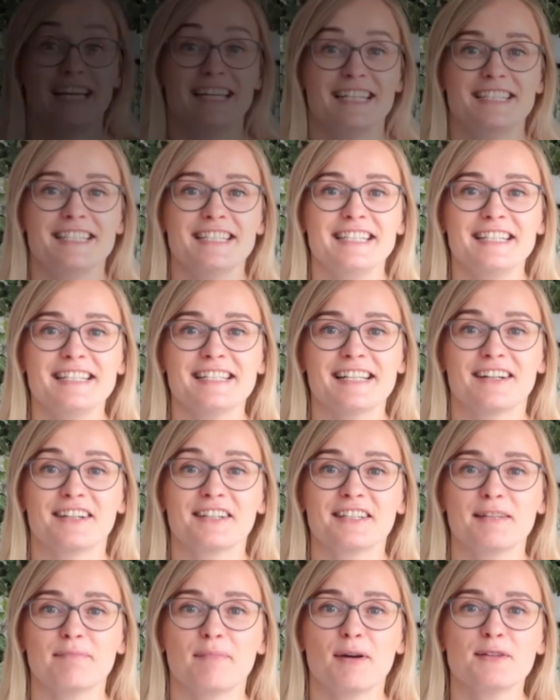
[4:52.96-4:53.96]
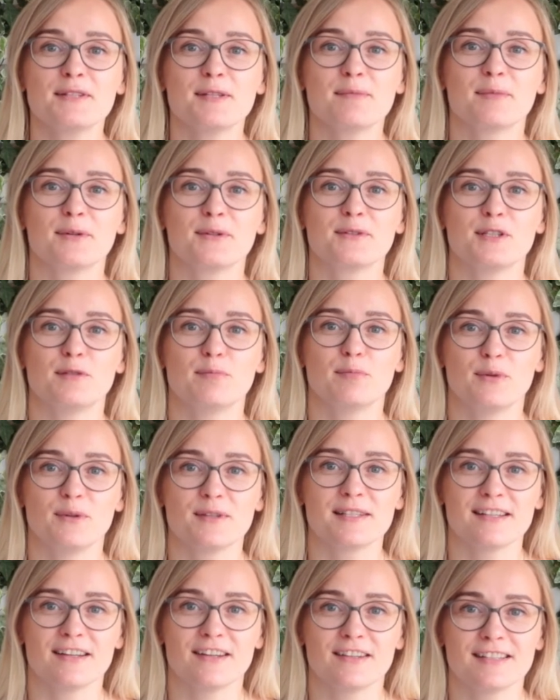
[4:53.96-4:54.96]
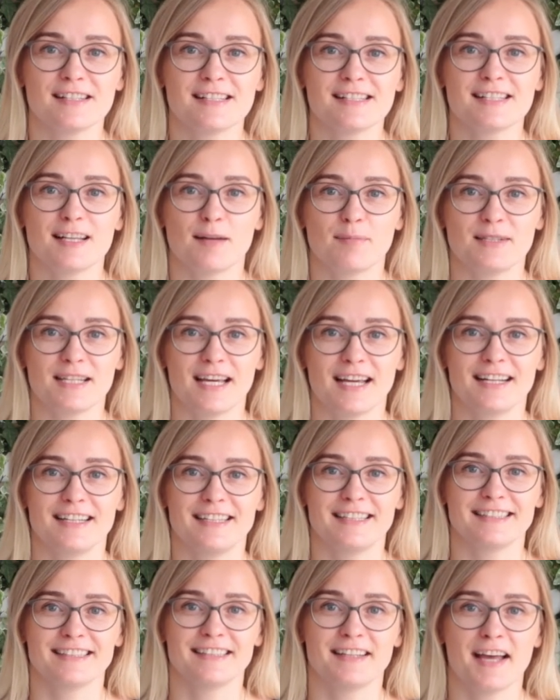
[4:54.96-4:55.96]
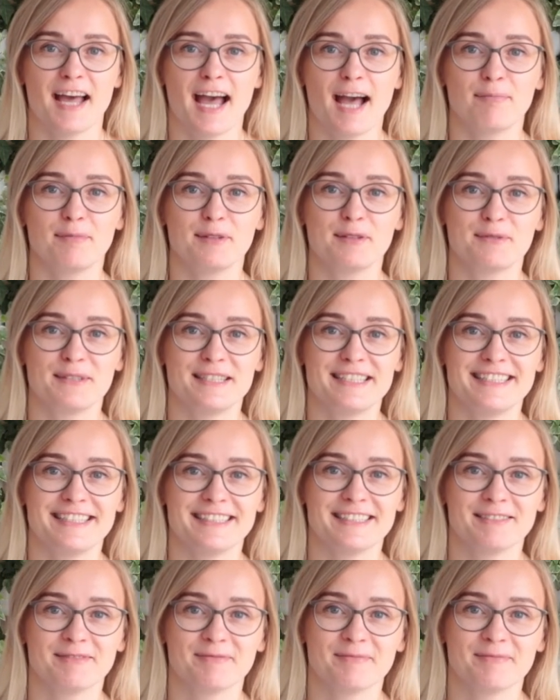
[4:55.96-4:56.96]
And these are the most important books on subtitling. Happy reading!